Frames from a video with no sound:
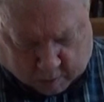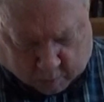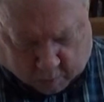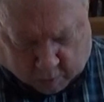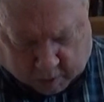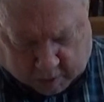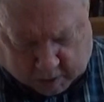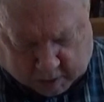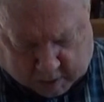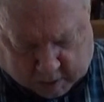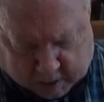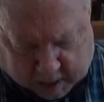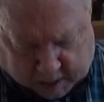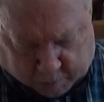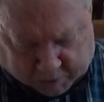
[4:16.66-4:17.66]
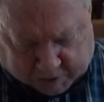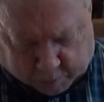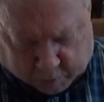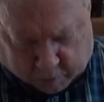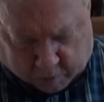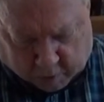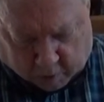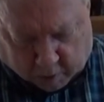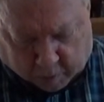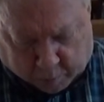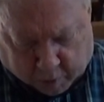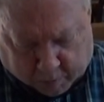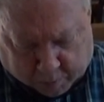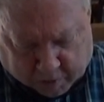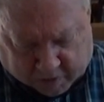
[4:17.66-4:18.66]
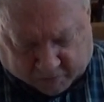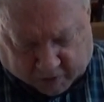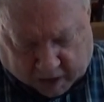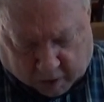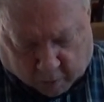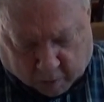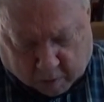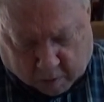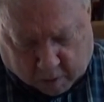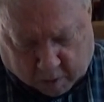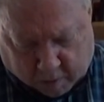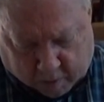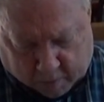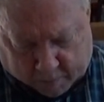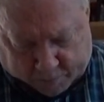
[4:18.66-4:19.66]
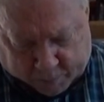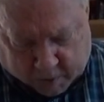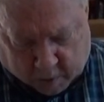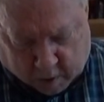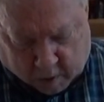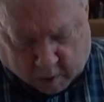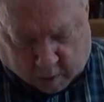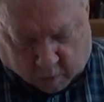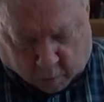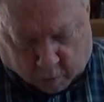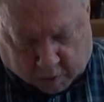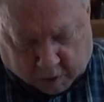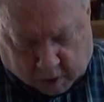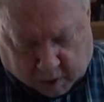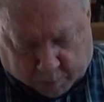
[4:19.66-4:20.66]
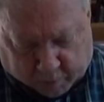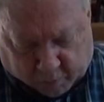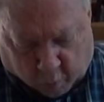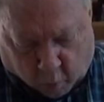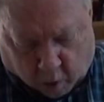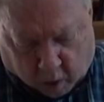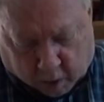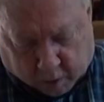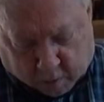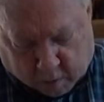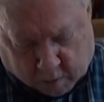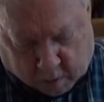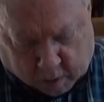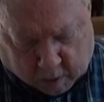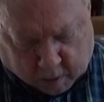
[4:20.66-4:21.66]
1 tablespoon all-purpose flour. 1 cup of water.